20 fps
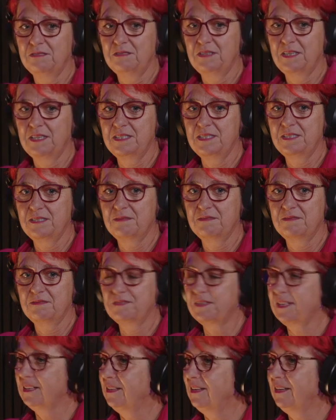had some
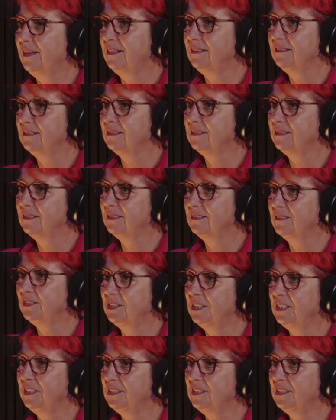fun there, working